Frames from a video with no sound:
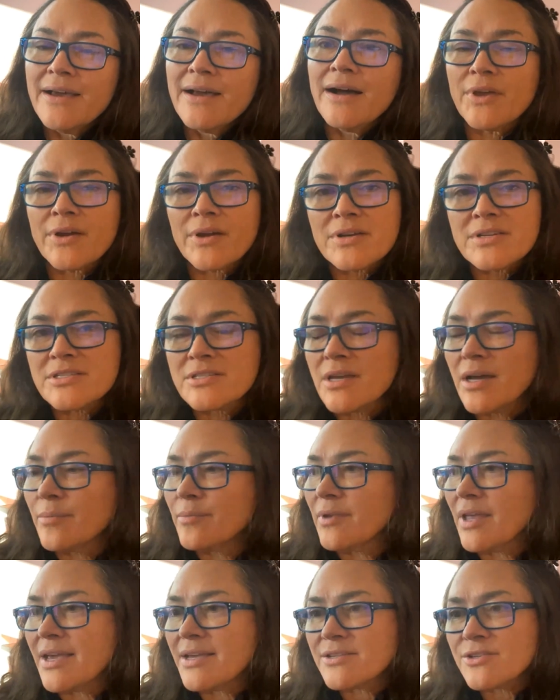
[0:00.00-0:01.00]
There are
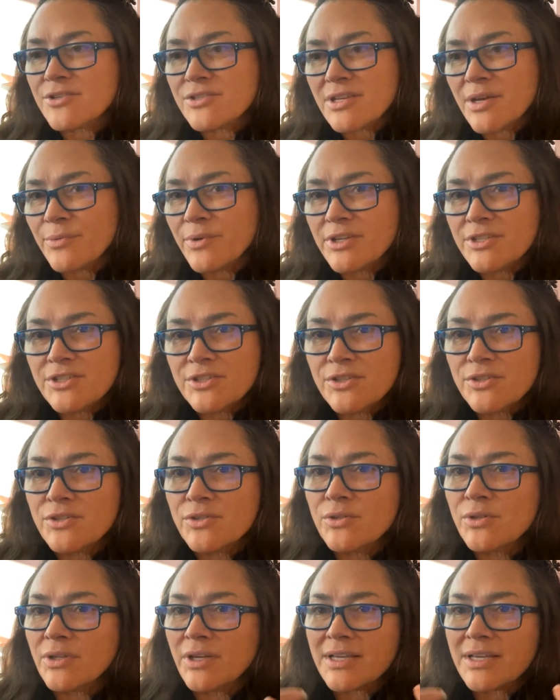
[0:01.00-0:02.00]
some lasers that we
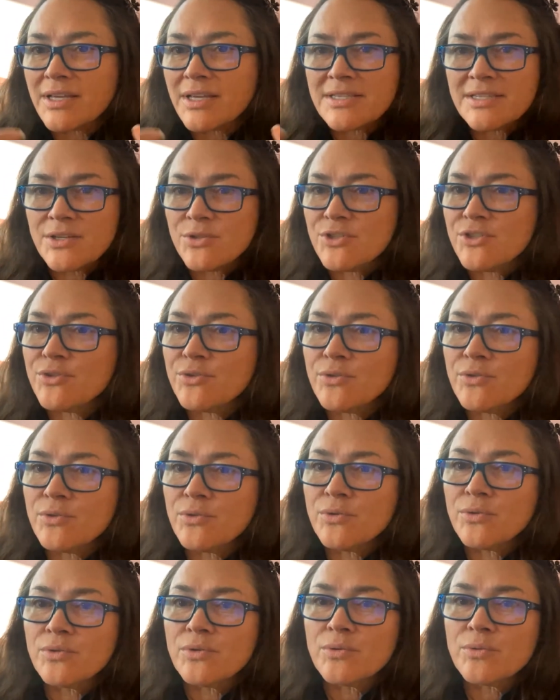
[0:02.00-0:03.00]
do, like
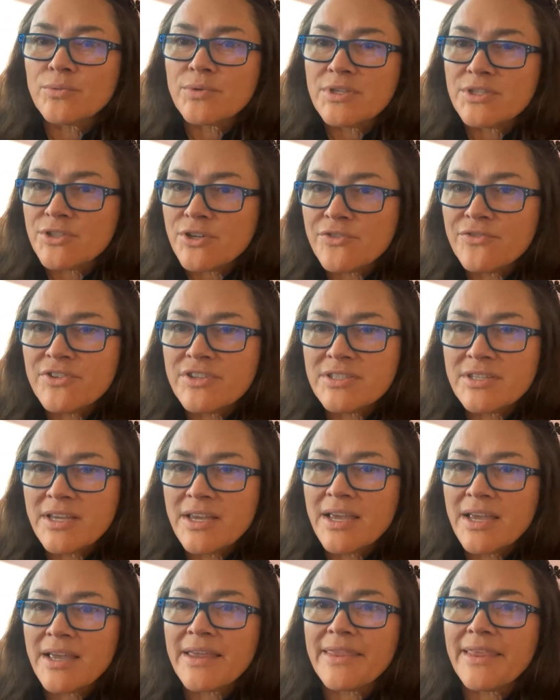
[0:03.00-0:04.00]
CO2
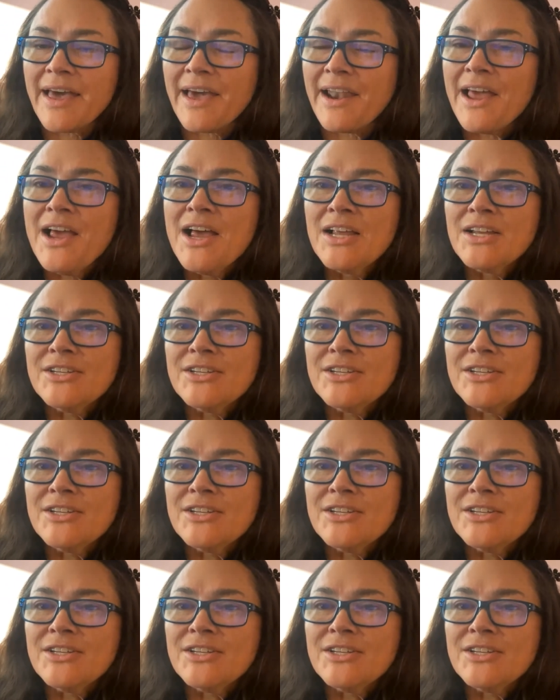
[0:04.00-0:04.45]
resurfacing, that